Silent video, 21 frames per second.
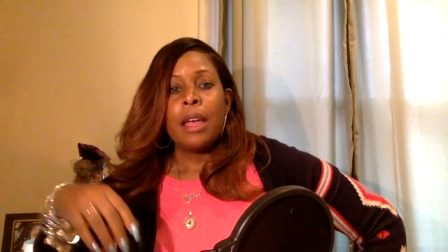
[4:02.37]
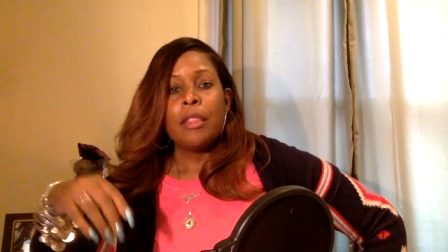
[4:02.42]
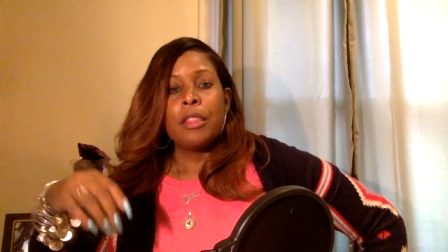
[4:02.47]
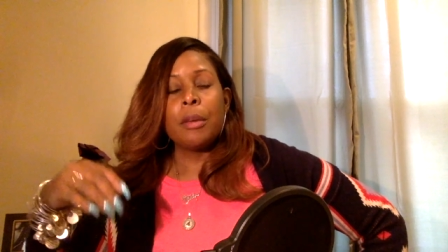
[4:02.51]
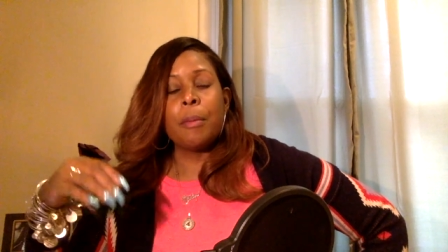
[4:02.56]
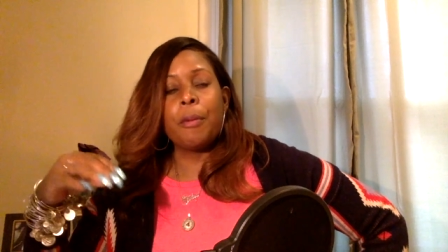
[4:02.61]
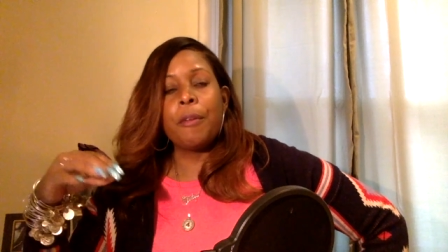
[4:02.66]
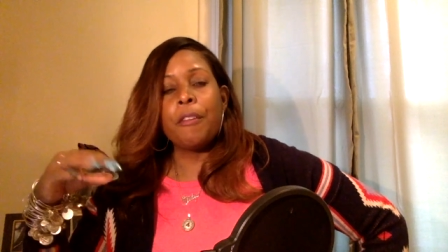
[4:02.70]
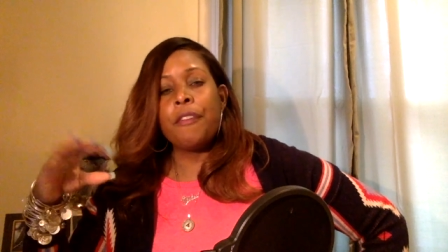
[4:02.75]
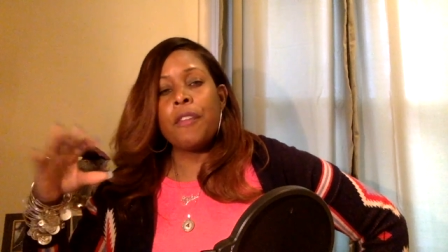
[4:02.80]

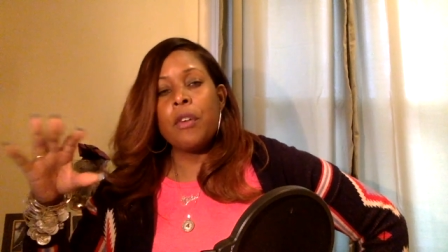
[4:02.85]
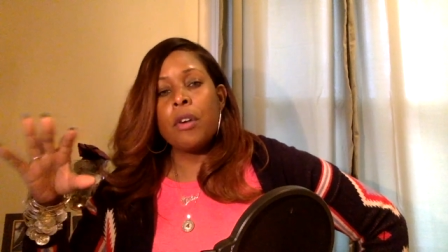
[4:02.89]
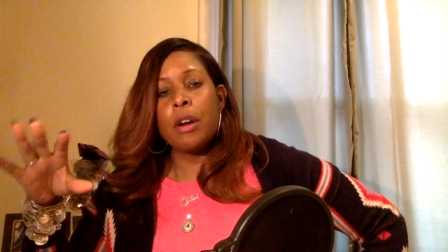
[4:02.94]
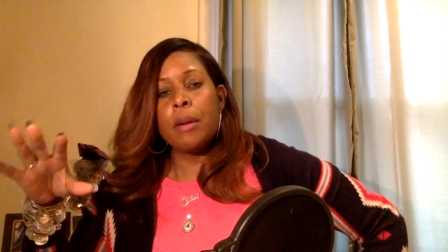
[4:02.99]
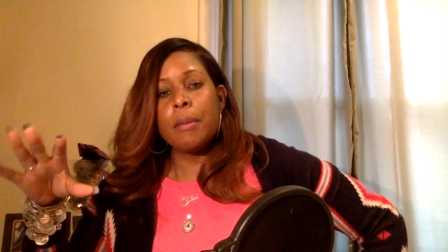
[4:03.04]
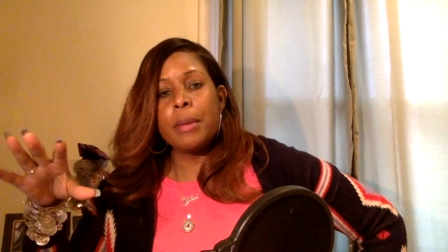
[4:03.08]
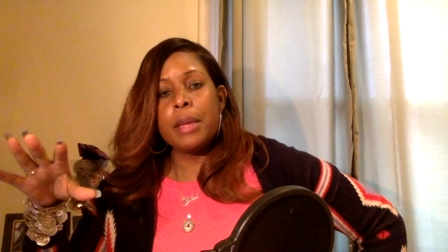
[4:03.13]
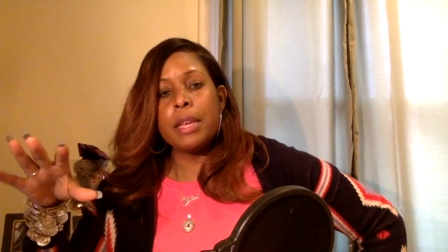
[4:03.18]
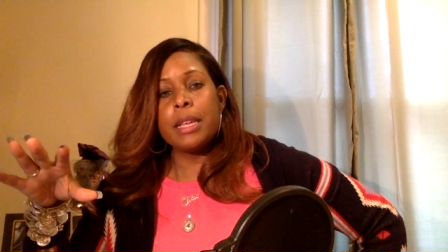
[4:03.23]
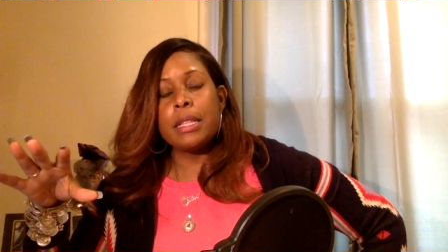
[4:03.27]
The
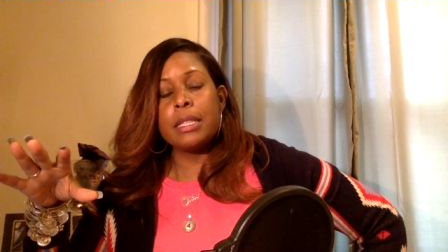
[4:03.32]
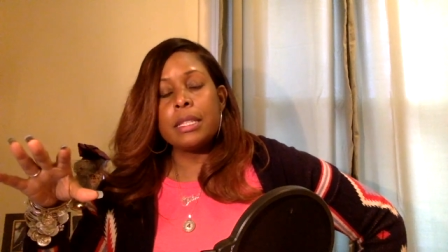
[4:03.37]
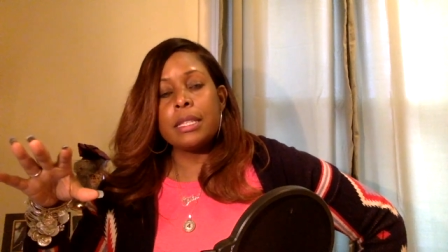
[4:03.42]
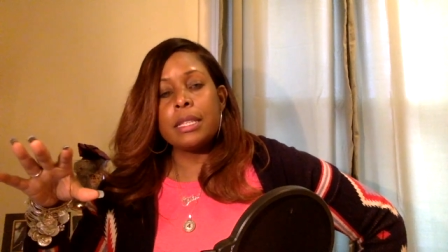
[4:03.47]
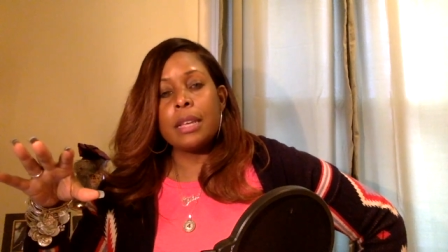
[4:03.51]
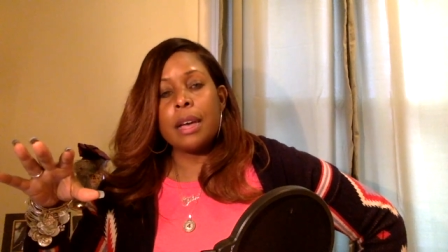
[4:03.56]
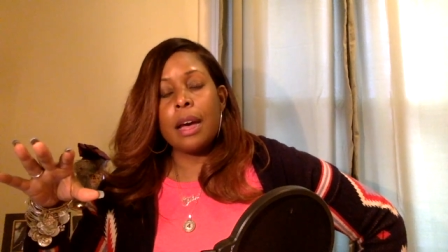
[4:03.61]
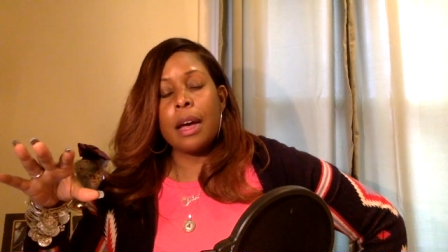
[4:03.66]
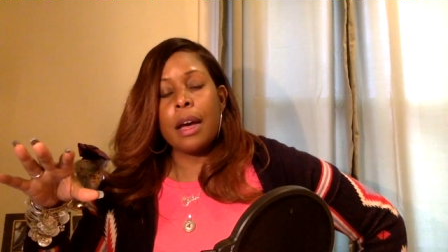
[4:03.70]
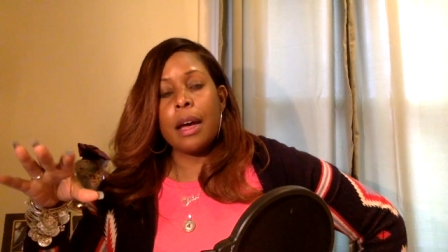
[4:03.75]
performance
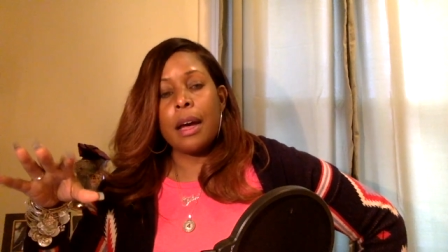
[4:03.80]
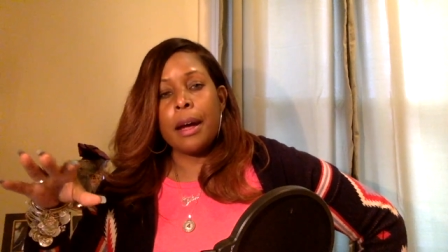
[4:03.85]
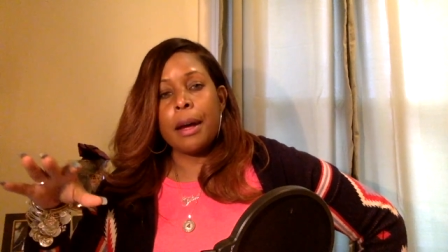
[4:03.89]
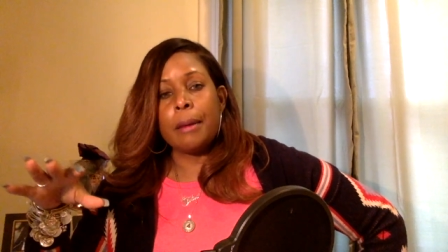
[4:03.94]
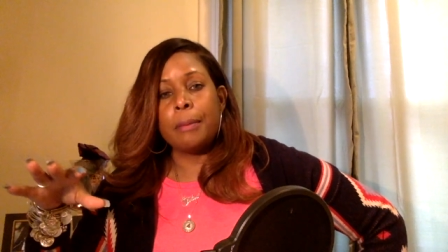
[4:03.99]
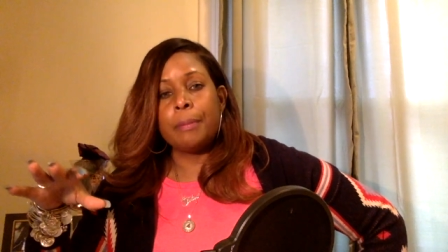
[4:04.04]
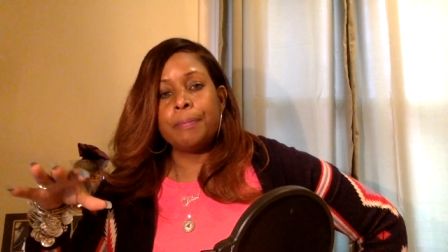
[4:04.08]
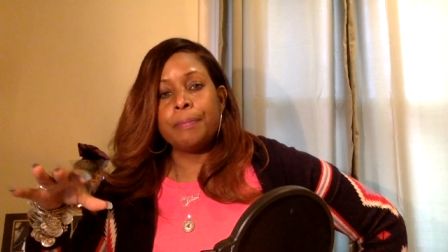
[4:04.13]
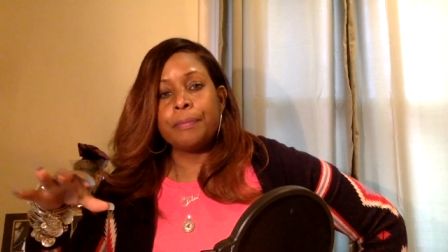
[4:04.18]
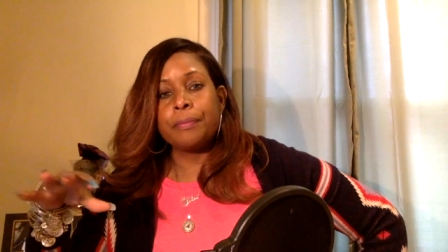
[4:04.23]

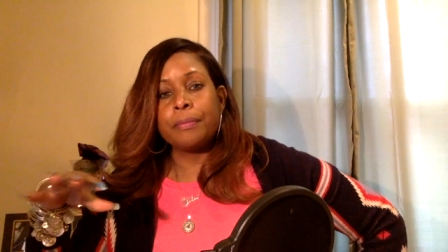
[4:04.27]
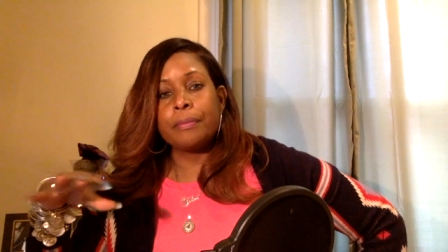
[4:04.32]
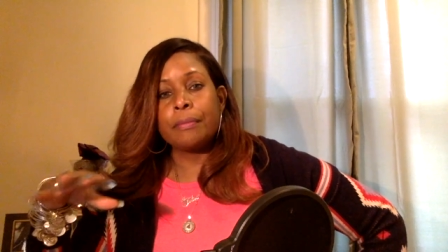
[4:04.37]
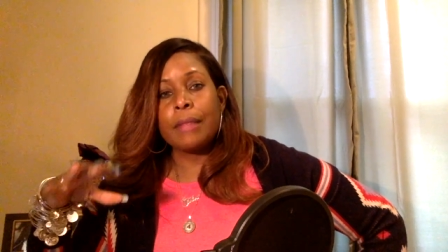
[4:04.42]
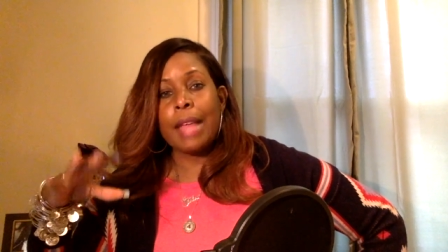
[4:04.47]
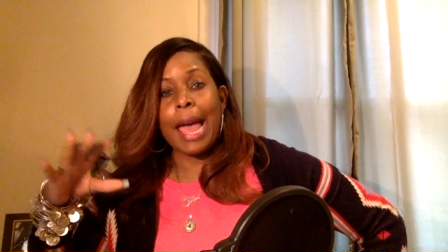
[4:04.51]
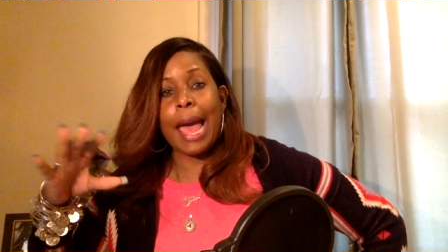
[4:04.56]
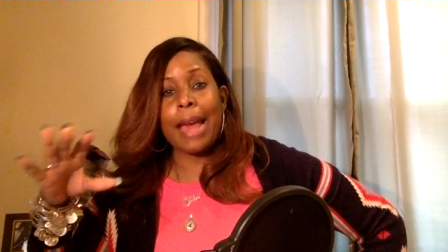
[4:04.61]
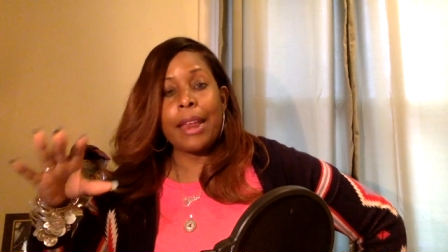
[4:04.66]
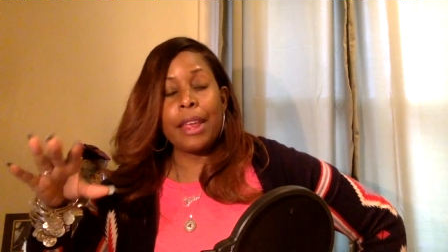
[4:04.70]

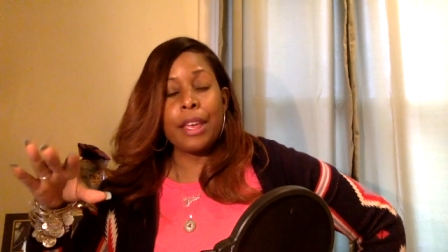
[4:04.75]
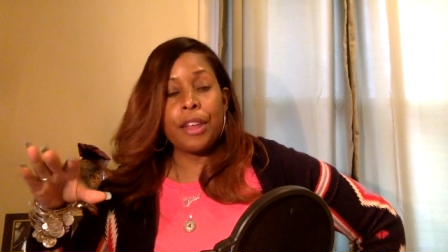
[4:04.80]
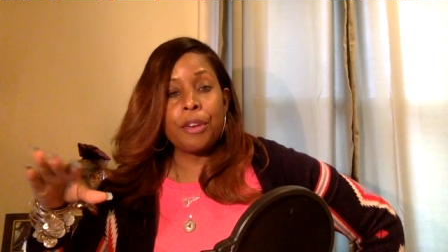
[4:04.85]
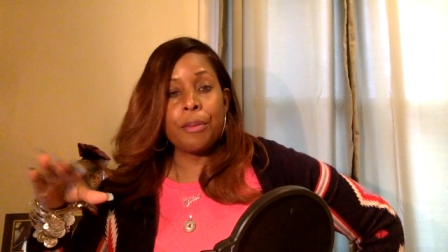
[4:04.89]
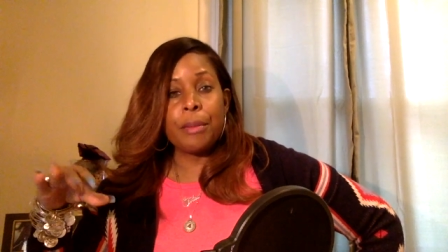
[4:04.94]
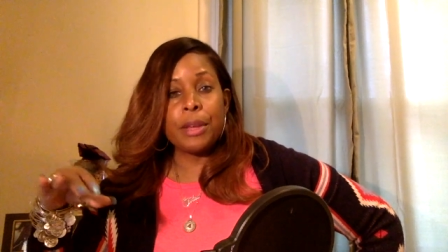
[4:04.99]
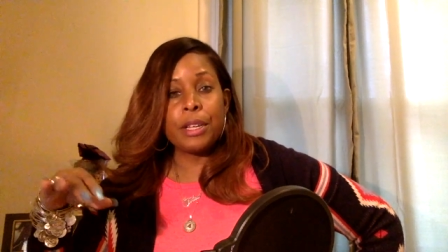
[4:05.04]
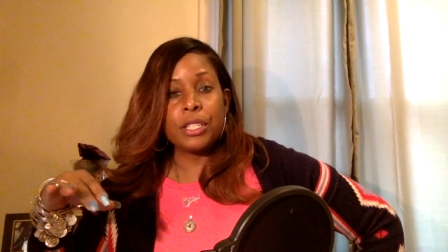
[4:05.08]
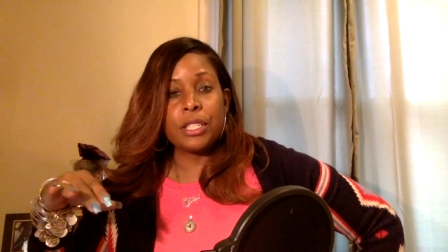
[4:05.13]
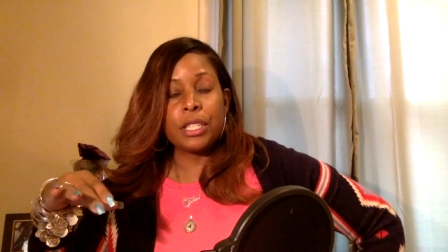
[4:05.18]
had an
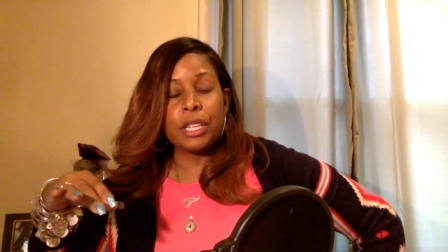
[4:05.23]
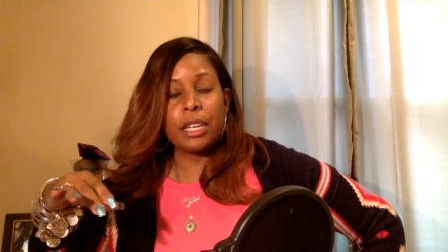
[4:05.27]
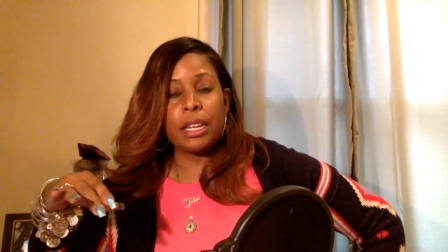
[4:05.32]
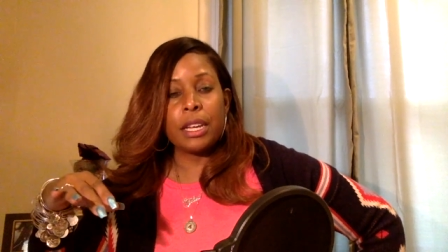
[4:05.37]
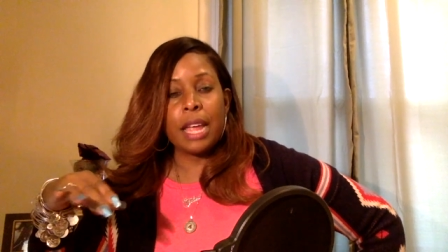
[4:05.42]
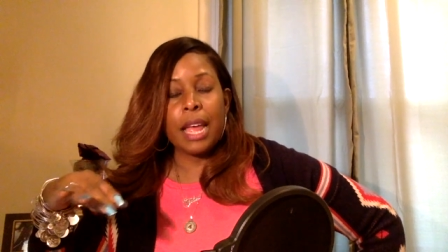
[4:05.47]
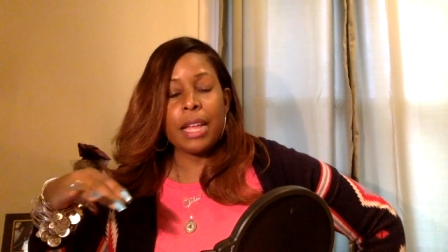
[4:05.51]
intermission,